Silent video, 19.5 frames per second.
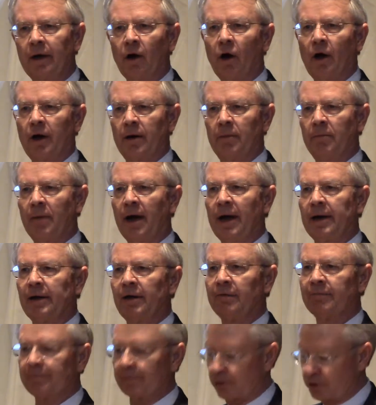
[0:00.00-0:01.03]
on a model
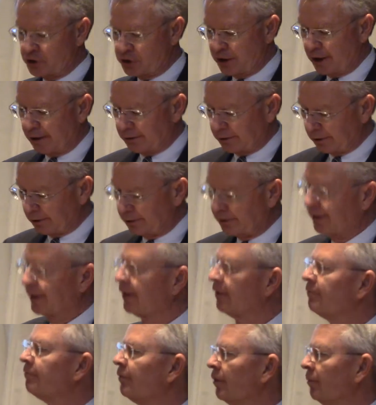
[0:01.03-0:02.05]
for shared learning
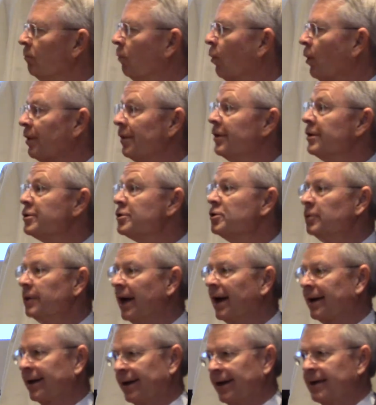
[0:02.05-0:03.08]
for more than 2
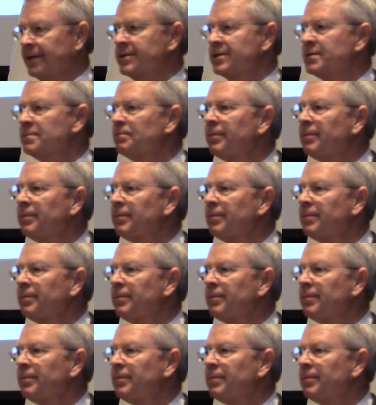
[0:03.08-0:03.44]
decades.